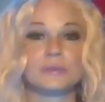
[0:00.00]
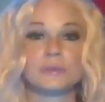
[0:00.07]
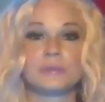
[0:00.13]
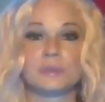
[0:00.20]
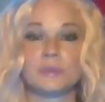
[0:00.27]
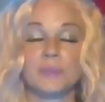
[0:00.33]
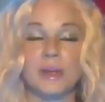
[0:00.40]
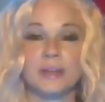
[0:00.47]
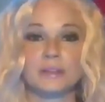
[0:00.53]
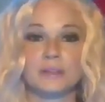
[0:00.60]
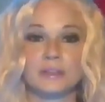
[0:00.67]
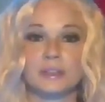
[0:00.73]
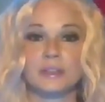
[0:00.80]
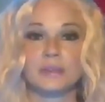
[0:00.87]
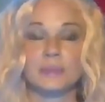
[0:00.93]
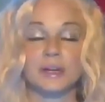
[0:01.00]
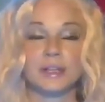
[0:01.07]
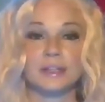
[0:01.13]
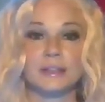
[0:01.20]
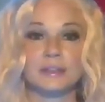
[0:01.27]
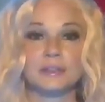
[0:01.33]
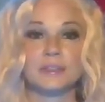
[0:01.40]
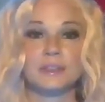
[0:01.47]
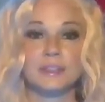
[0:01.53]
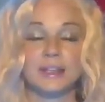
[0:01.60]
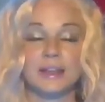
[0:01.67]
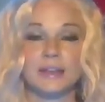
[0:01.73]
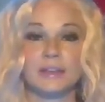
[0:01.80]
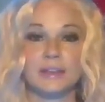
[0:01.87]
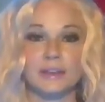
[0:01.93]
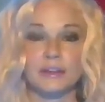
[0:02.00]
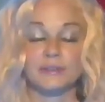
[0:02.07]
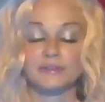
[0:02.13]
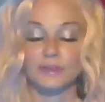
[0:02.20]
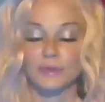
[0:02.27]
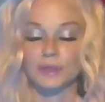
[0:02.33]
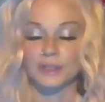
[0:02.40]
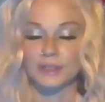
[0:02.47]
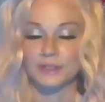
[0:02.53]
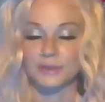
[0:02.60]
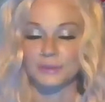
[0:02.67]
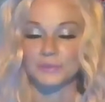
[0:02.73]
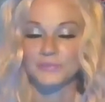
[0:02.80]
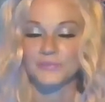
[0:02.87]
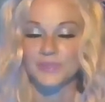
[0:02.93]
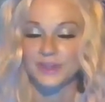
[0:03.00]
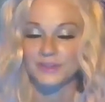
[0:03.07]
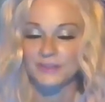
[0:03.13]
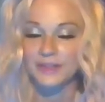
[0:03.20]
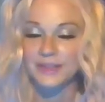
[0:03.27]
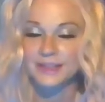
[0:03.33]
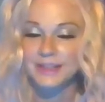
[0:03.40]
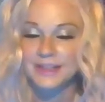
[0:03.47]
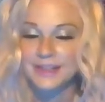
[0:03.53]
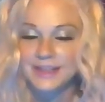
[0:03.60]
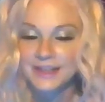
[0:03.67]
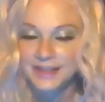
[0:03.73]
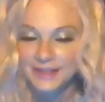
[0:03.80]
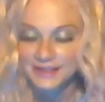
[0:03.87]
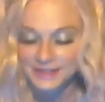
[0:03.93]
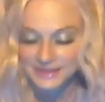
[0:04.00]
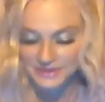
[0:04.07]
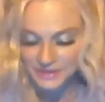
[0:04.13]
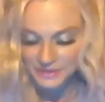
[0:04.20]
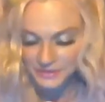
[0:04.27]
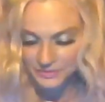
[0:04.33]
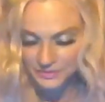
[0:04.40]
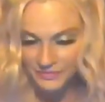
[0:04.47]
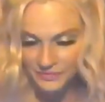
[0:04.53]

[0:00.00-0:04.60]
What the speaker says: And you don't need to depend on anybody else to get there for you. All right?